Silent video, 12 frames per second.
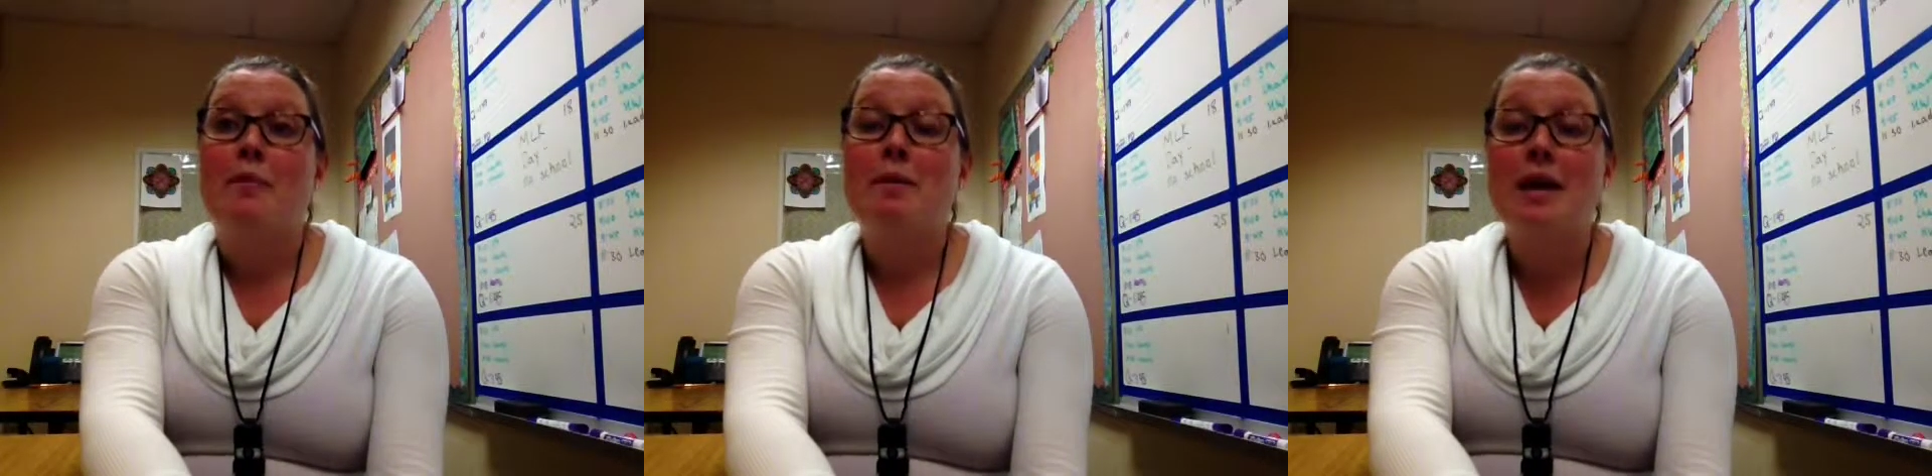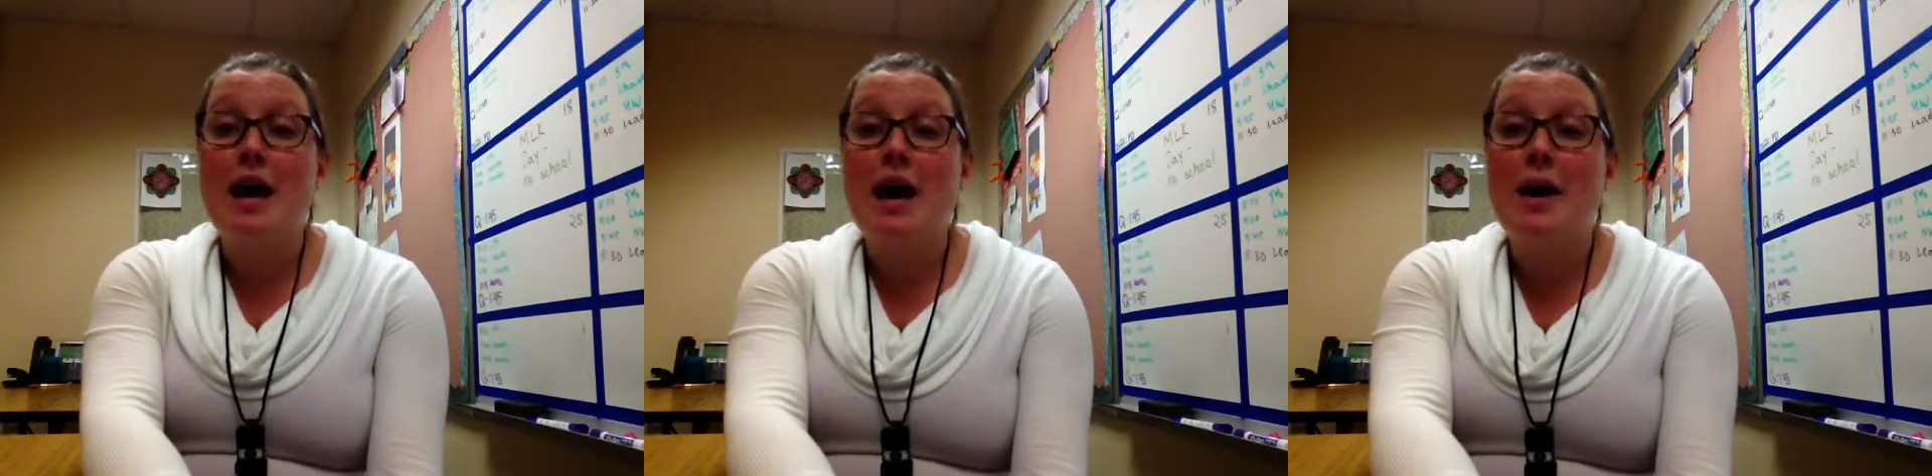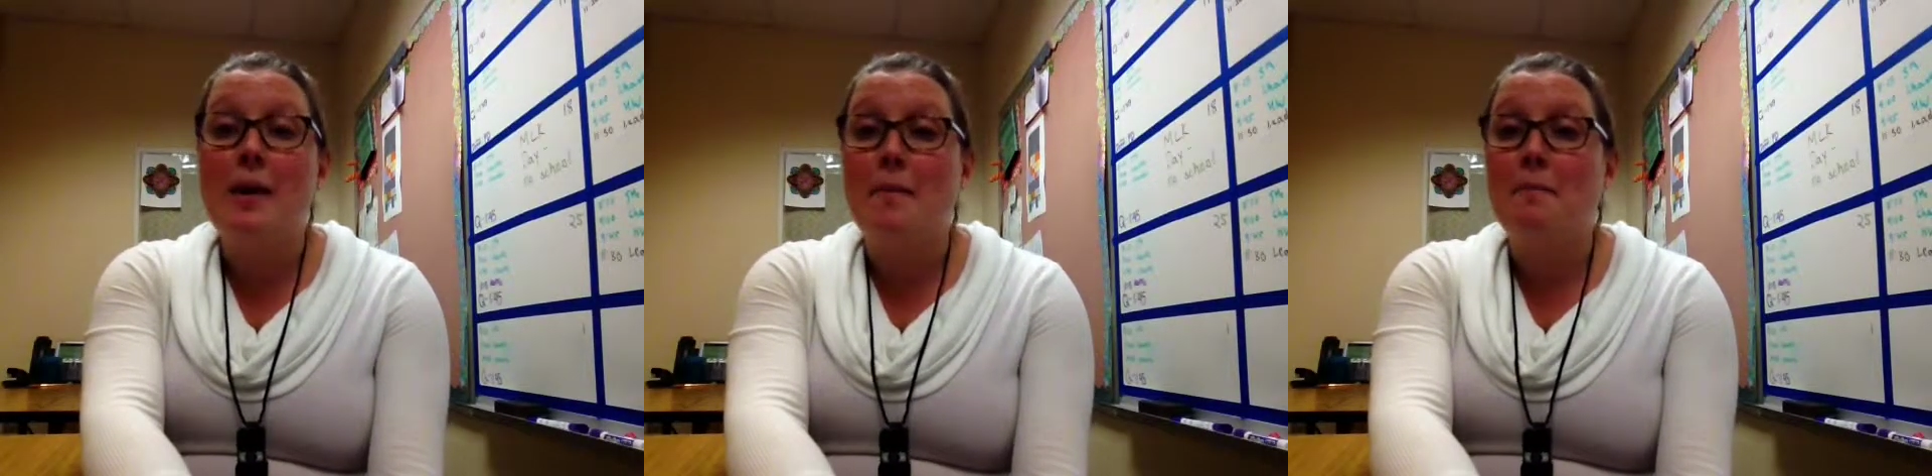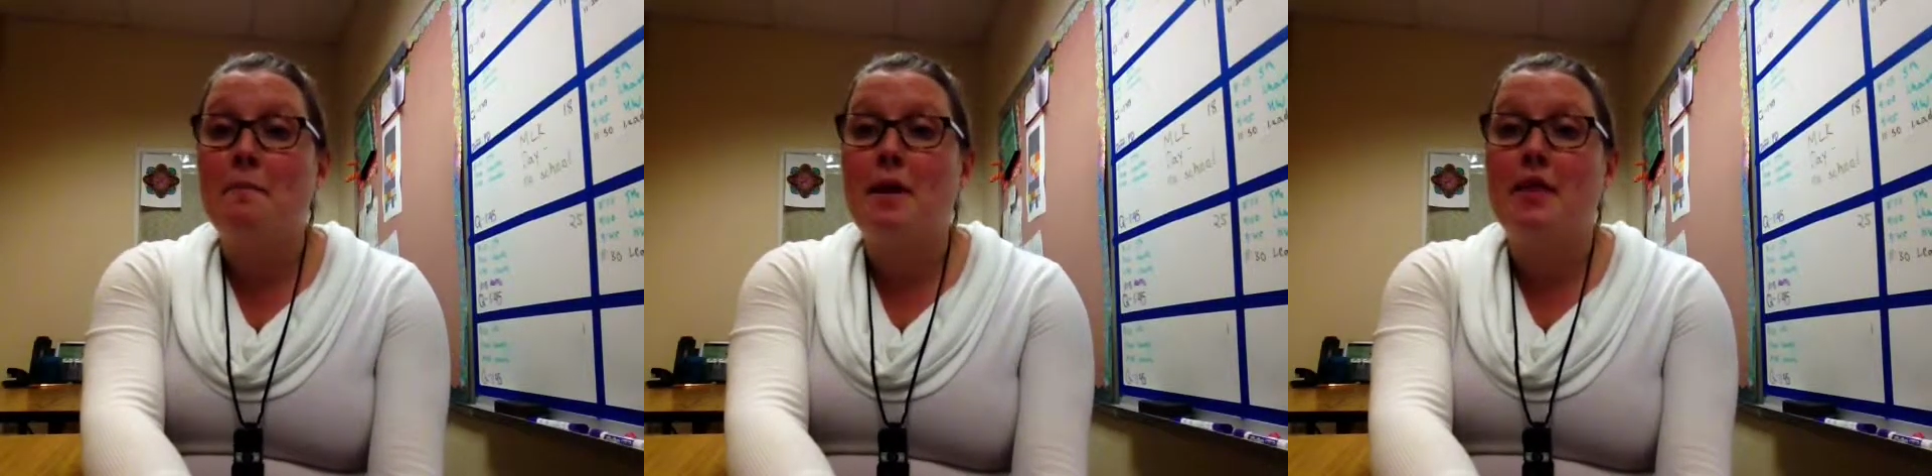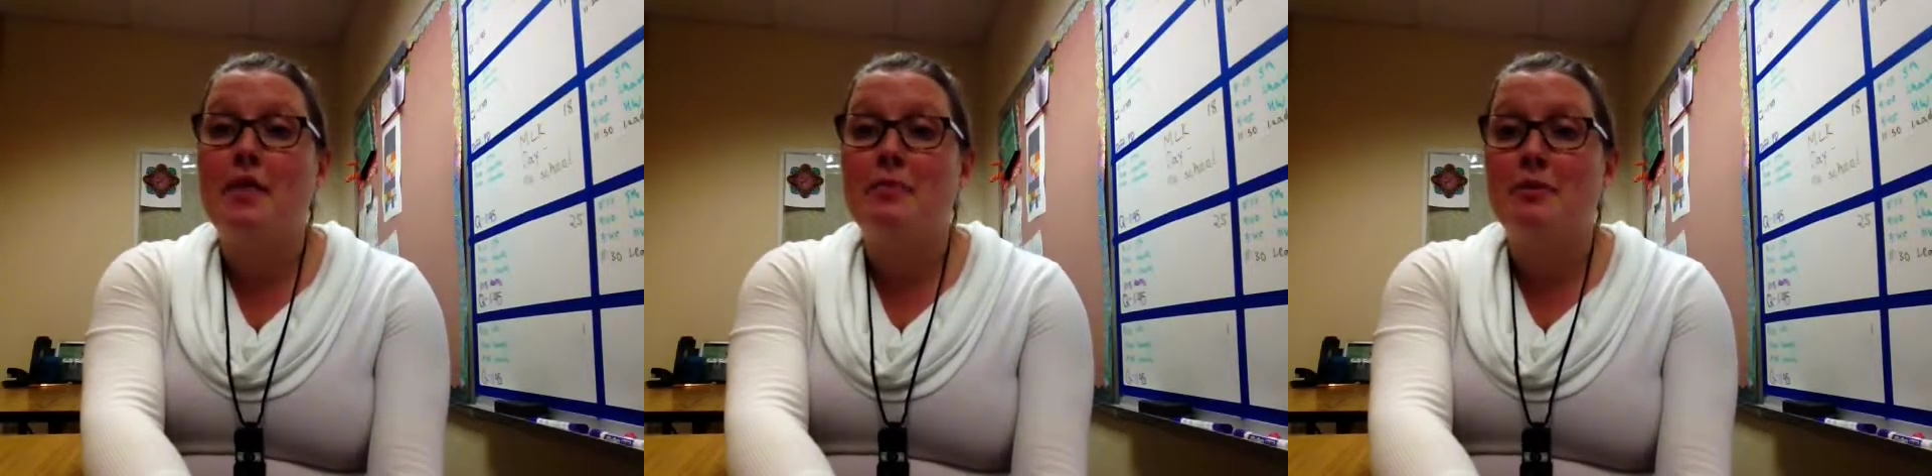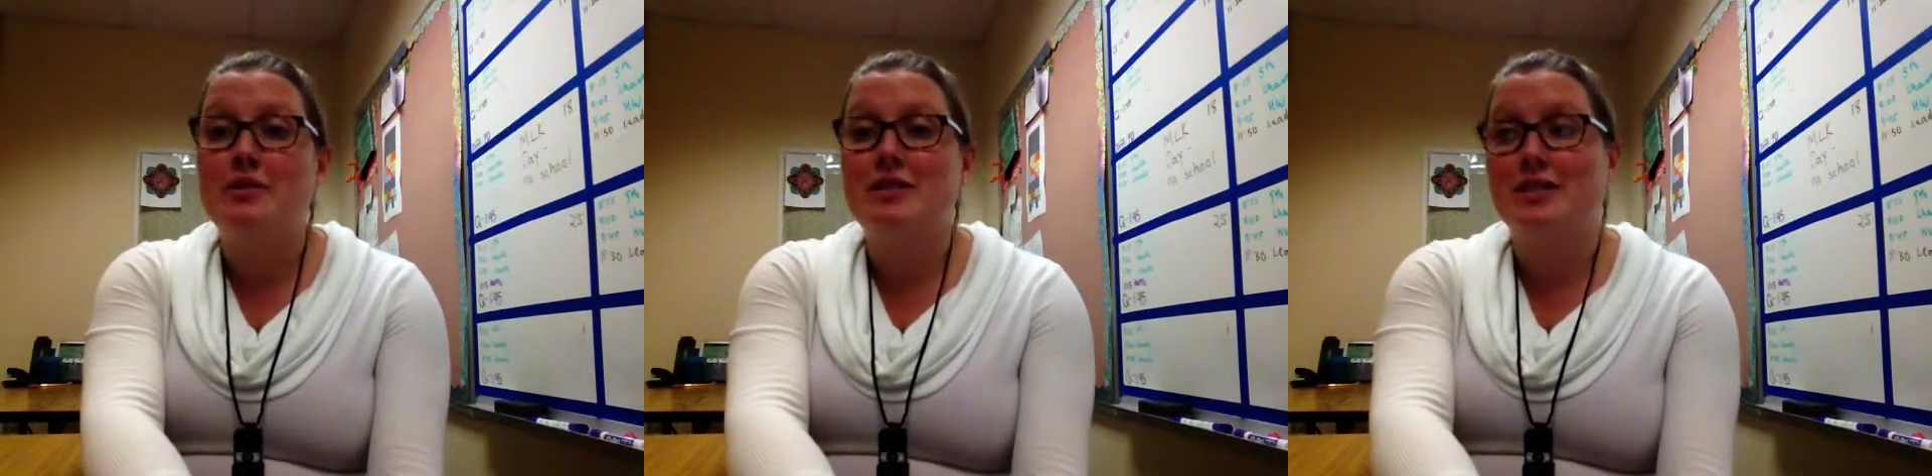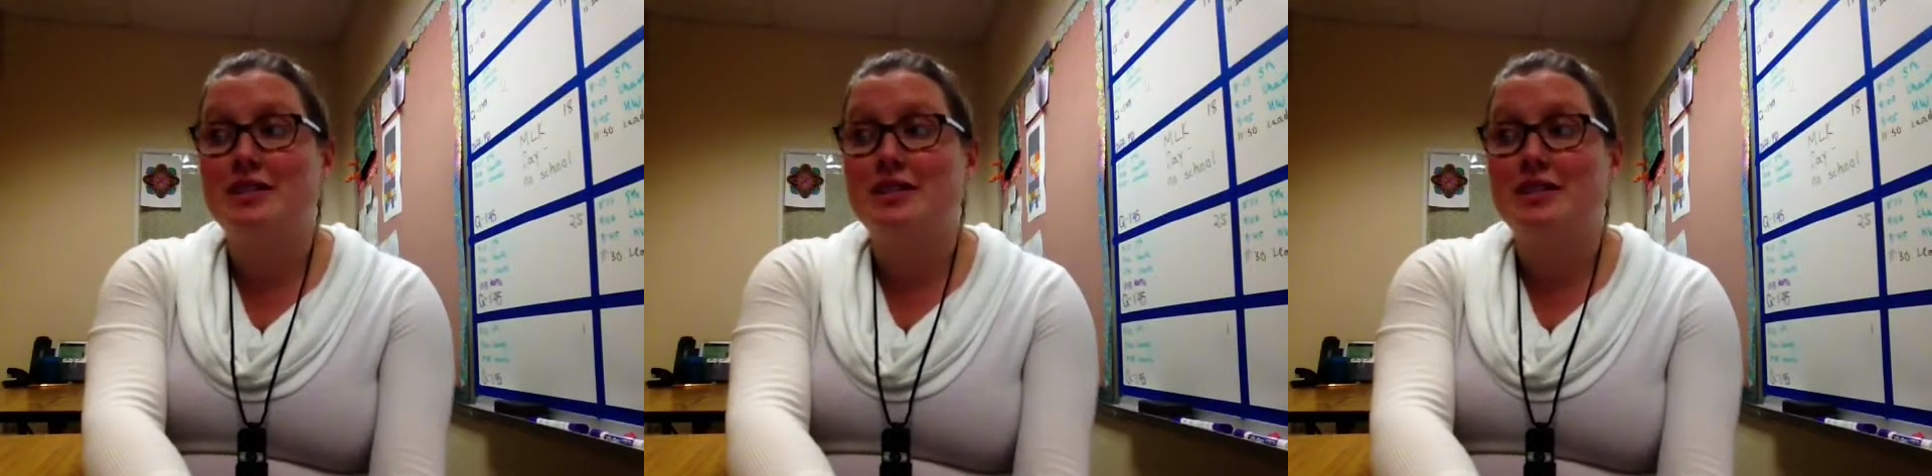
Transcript: become the most